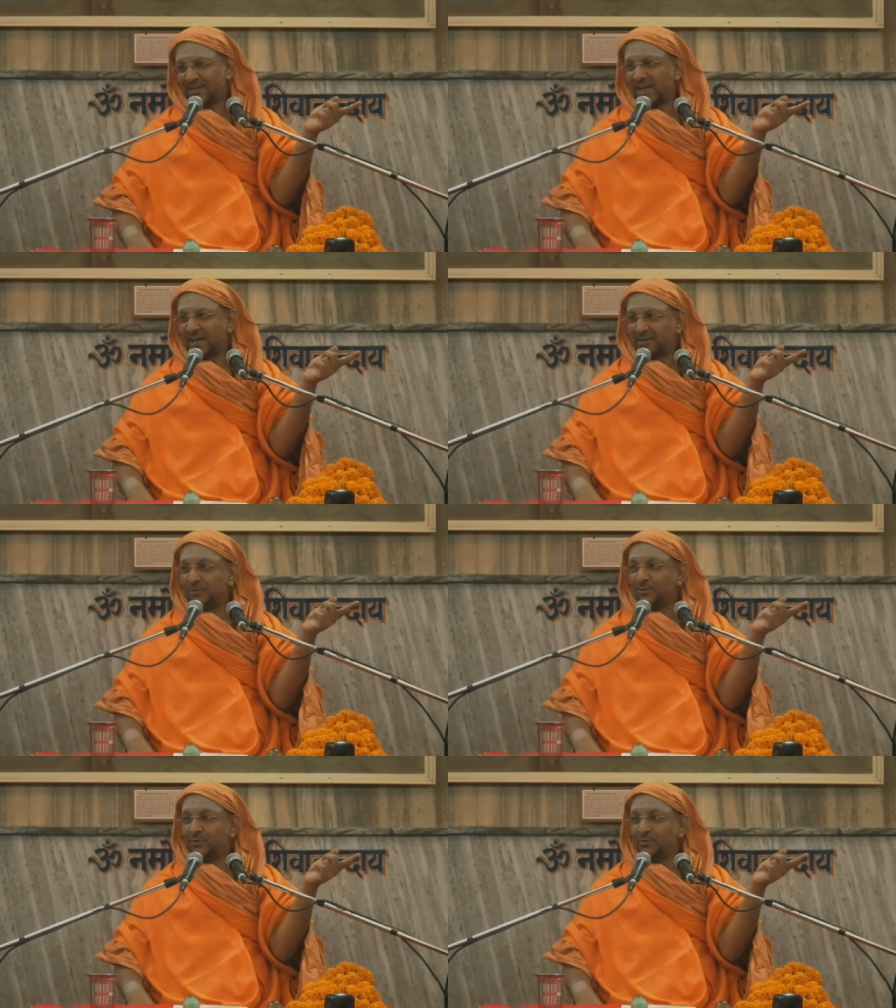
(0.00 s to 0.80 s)
Can
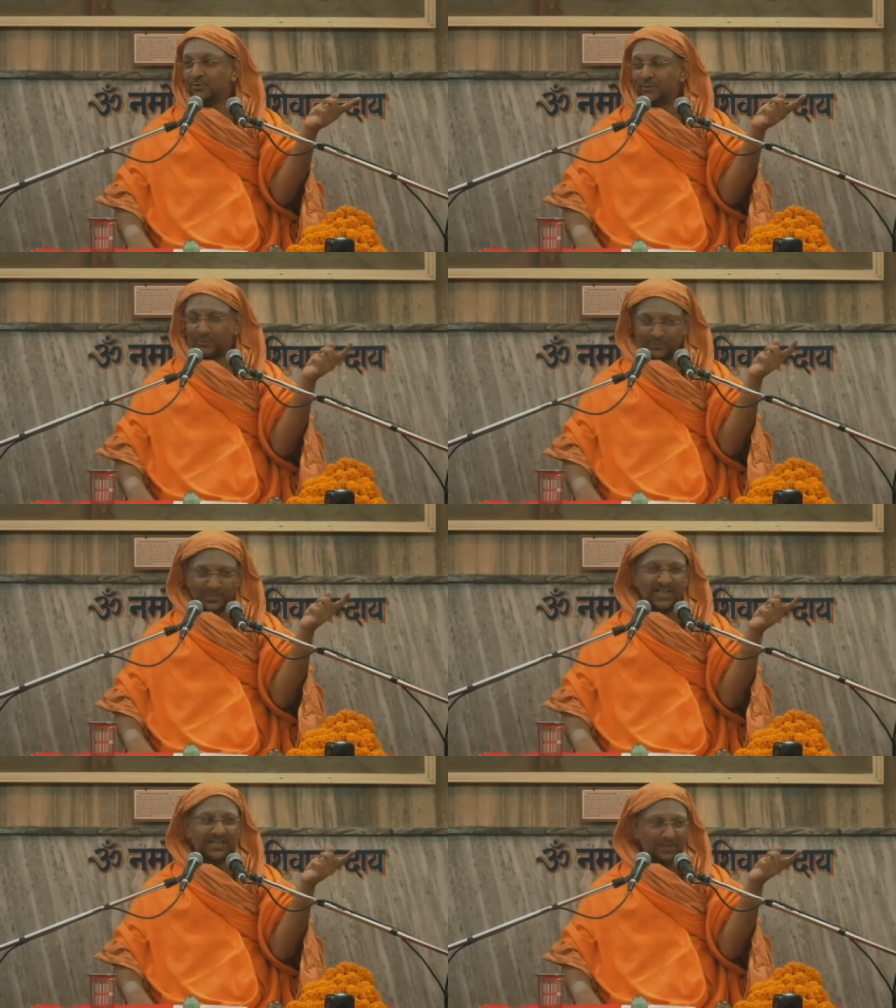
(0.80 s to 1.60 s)
you
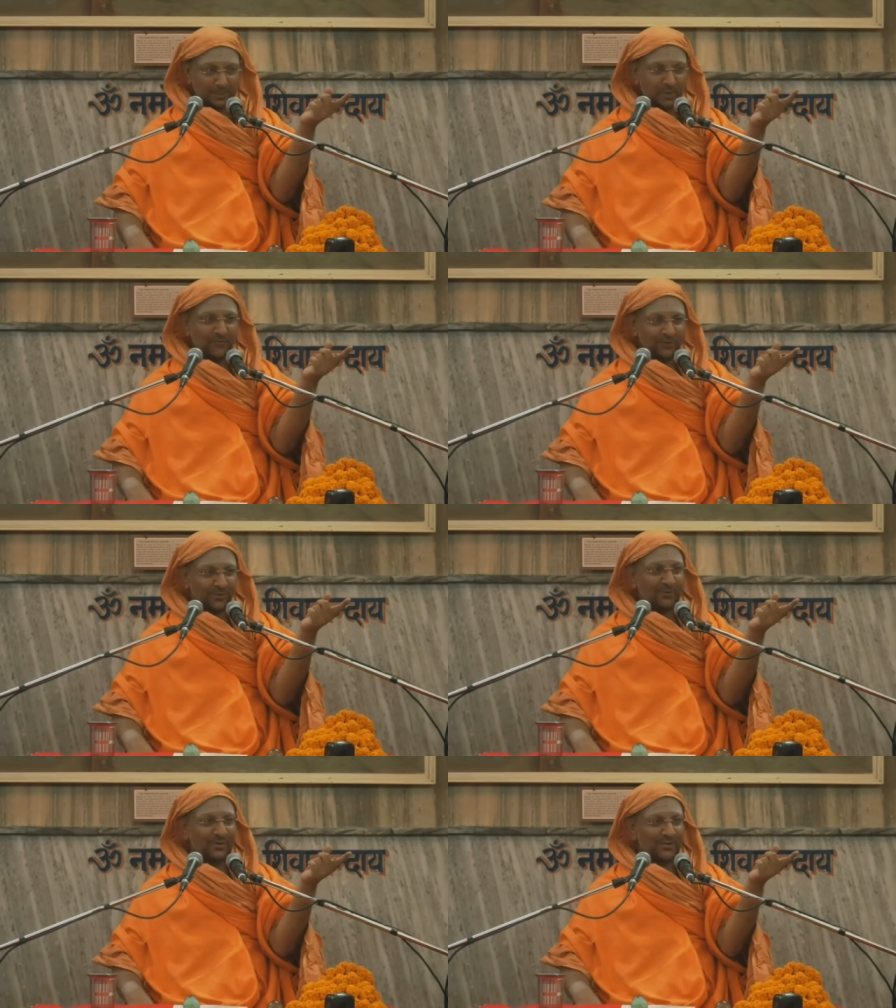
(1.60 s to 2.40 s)
say that a
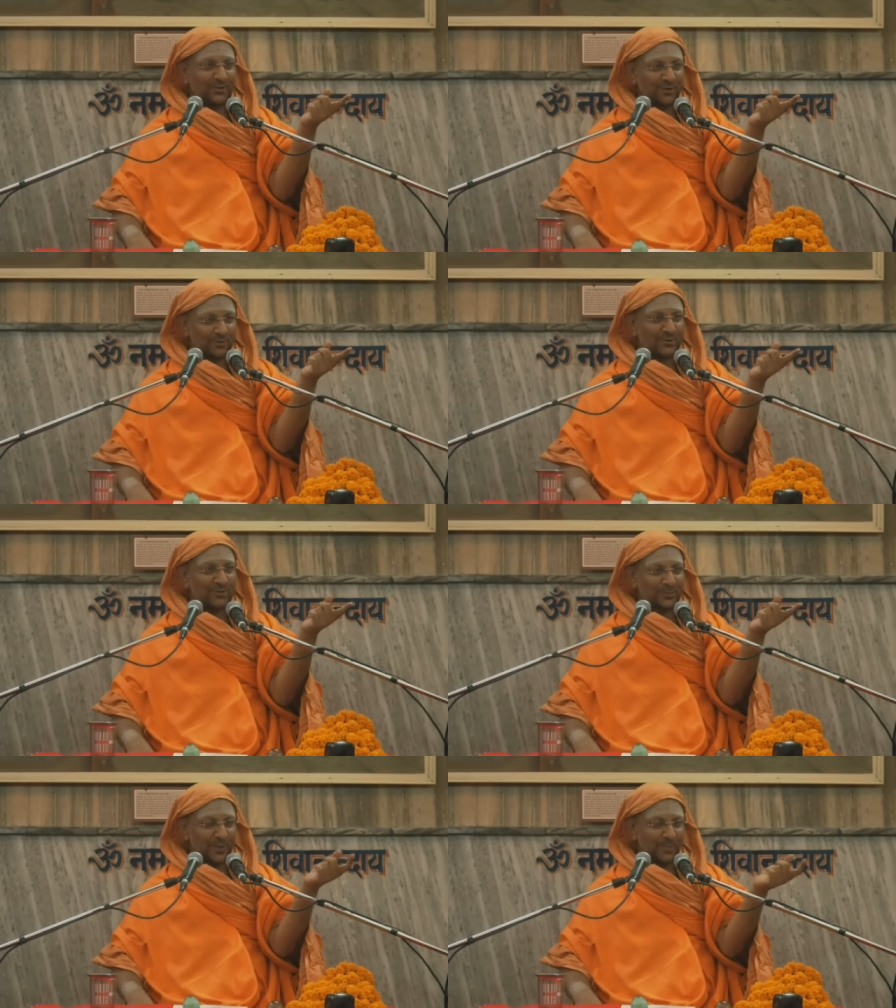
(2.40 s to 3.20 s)
buffalo is
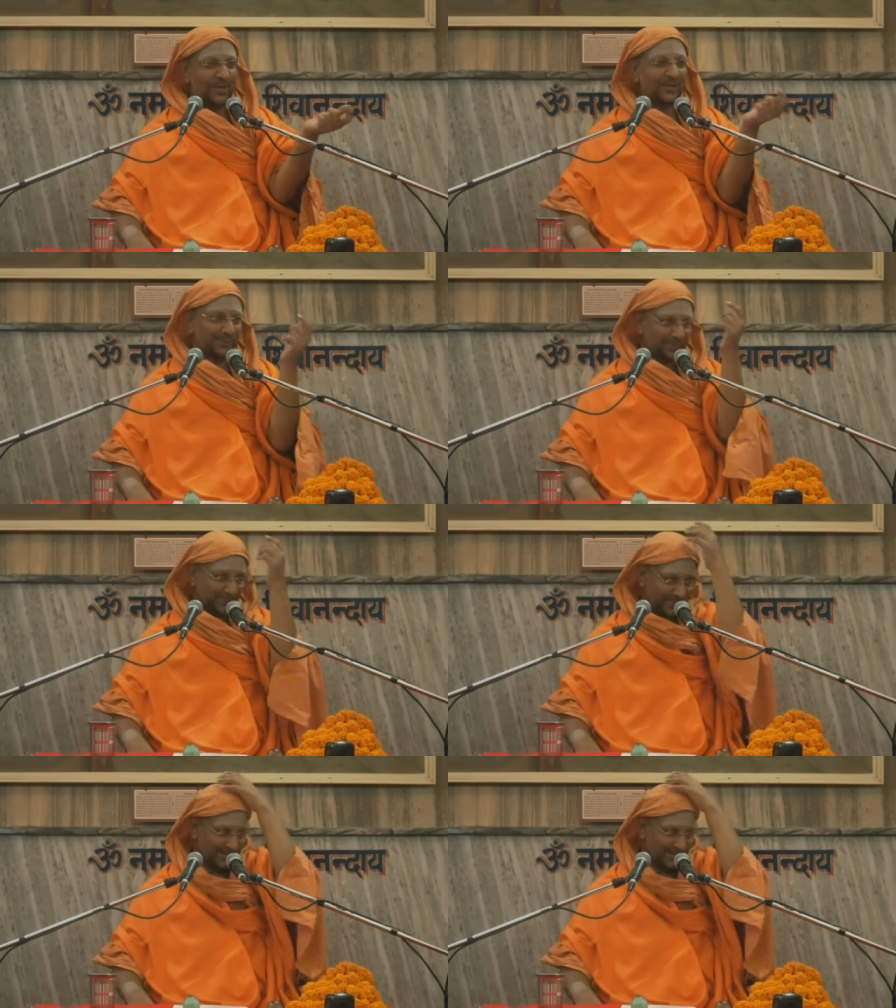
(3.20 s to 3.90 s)
also Brahman?